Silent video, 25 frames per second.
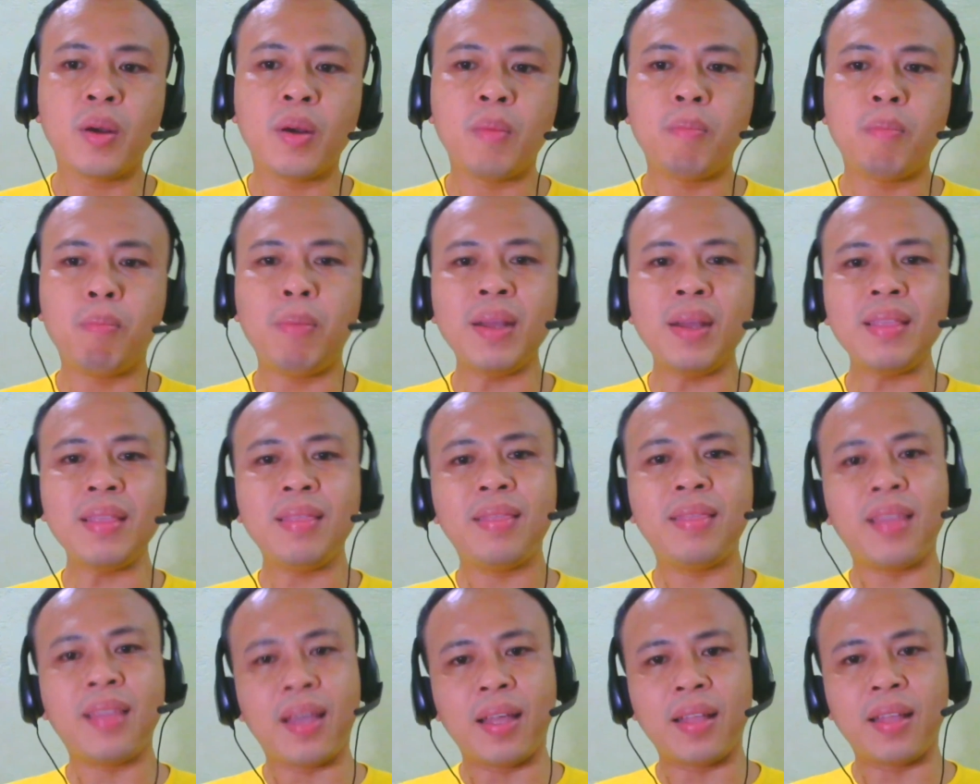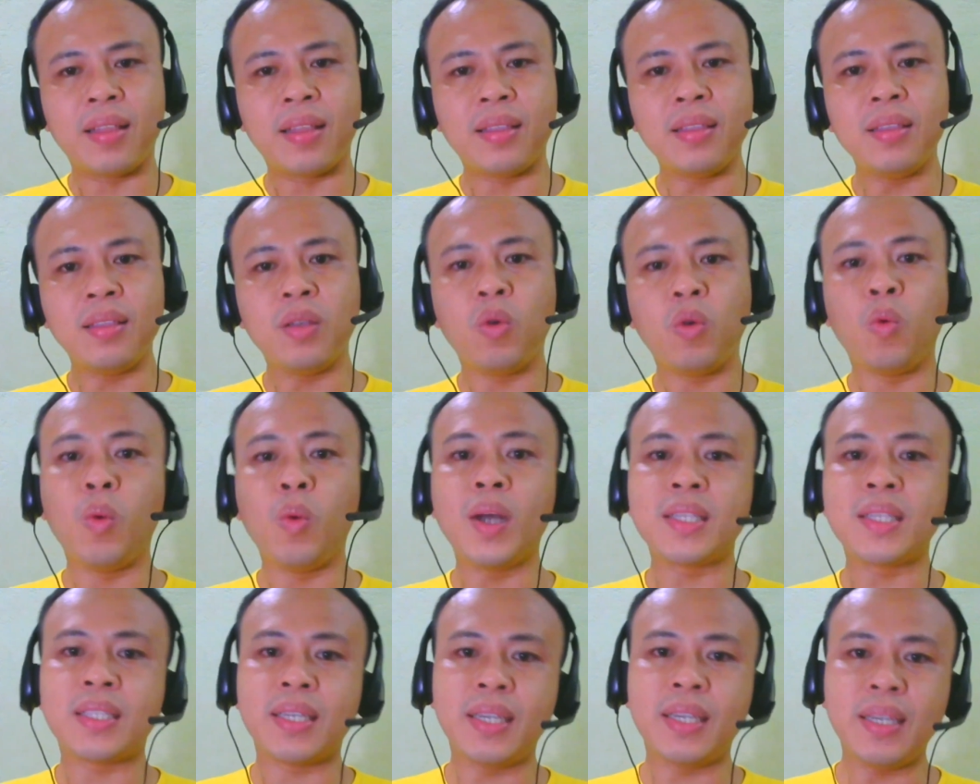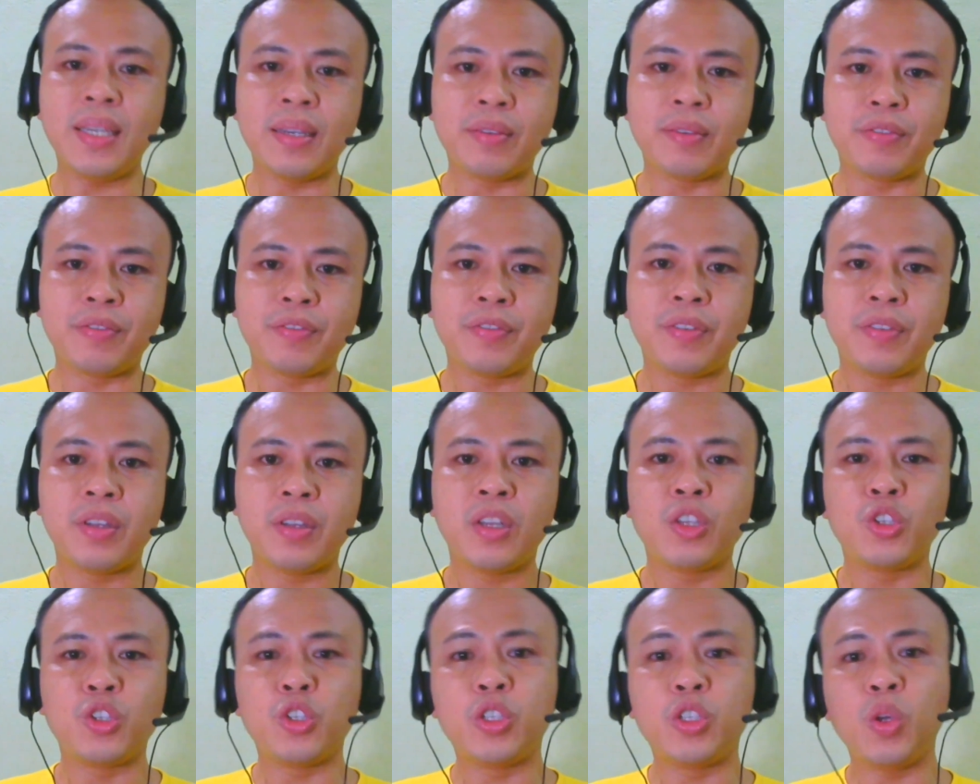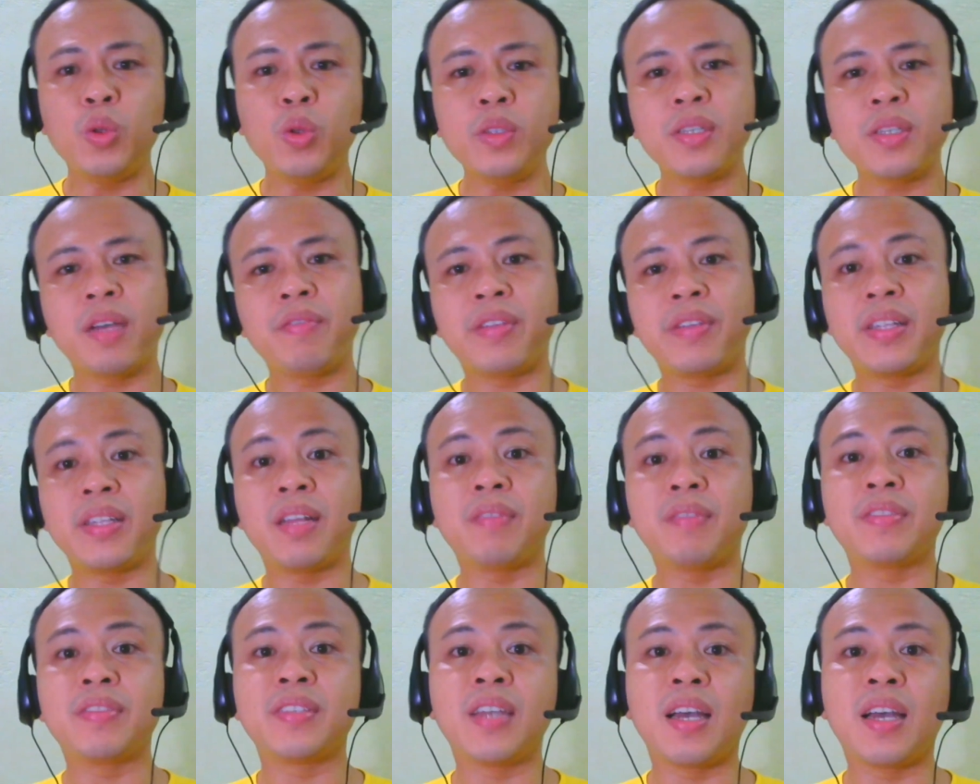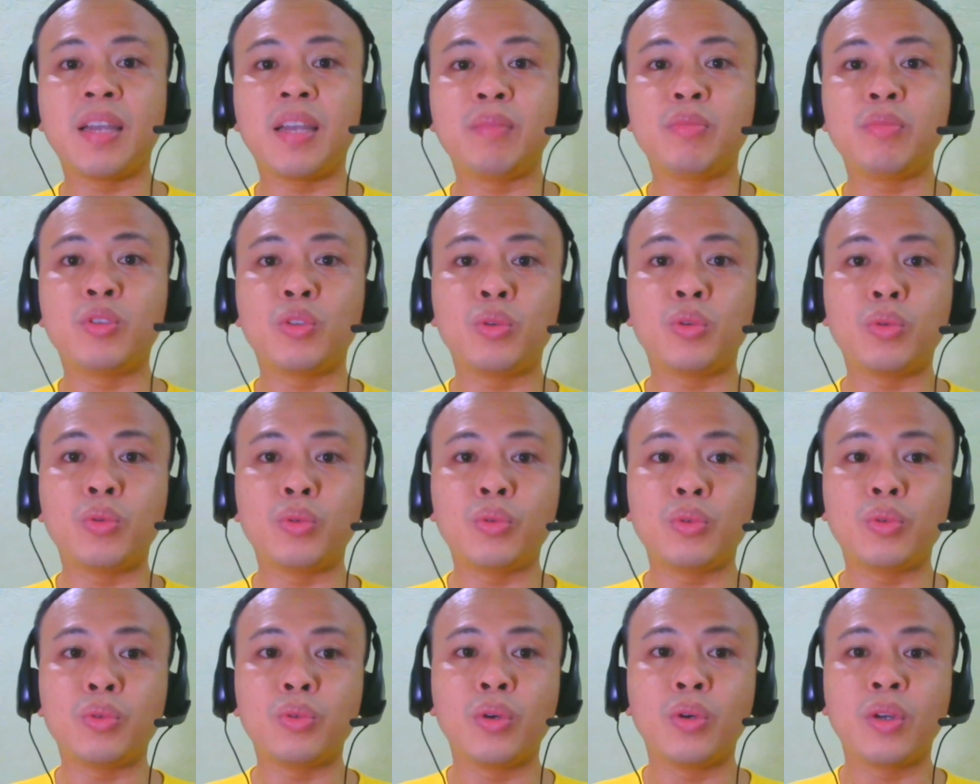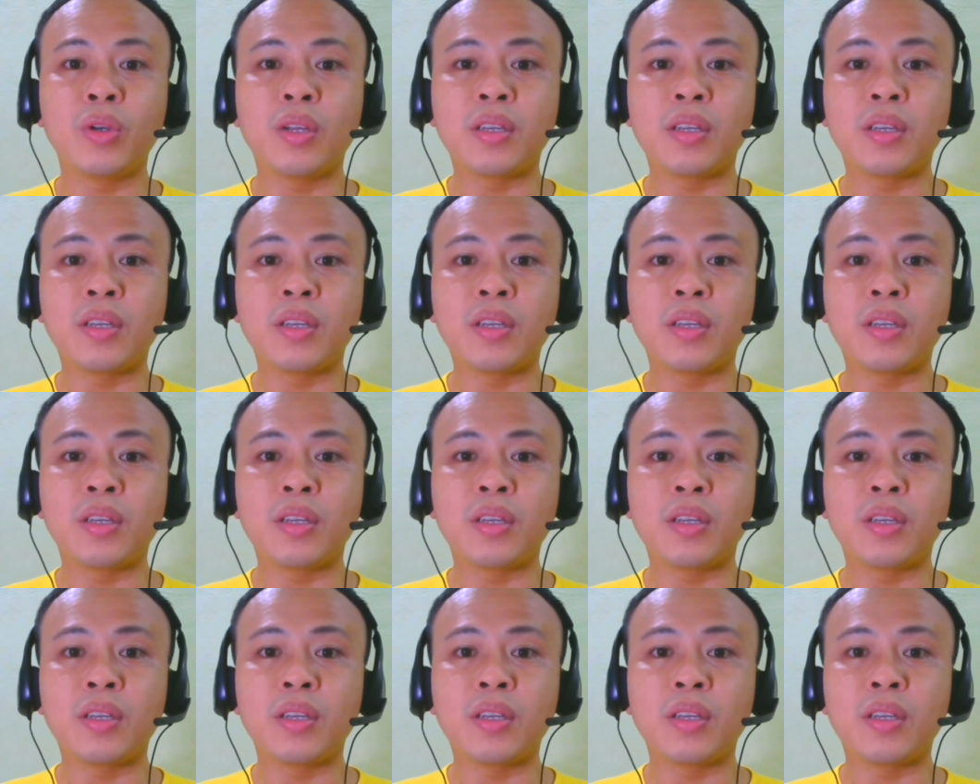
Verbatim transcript: but then what if you don't have enough time to